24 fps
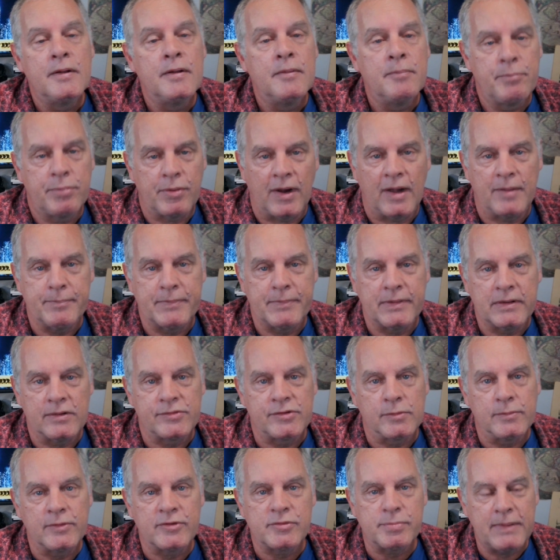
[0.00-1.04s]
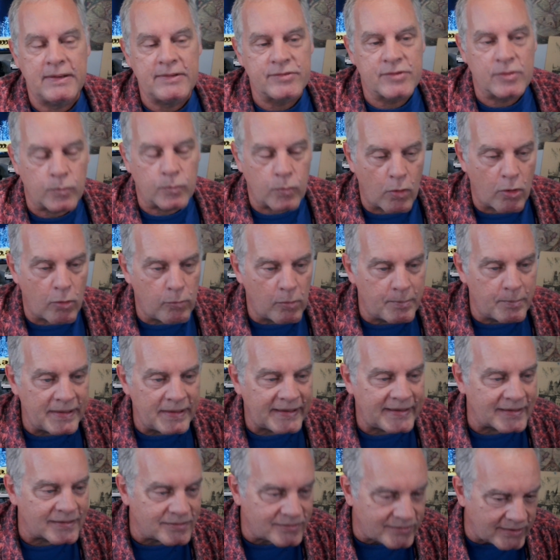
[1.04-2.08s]
prime minister, which means the war will be
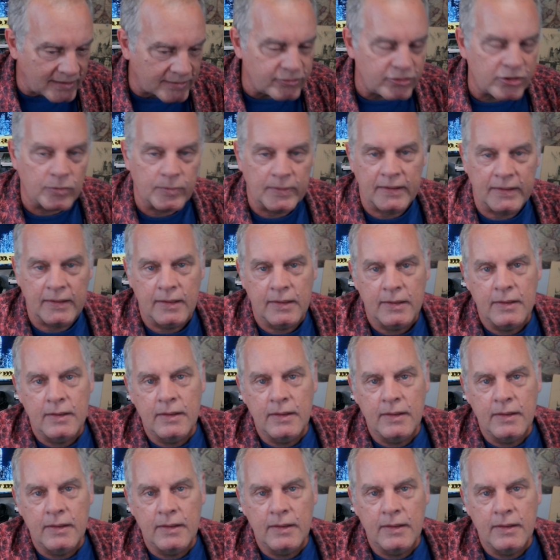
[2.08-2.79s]
continuing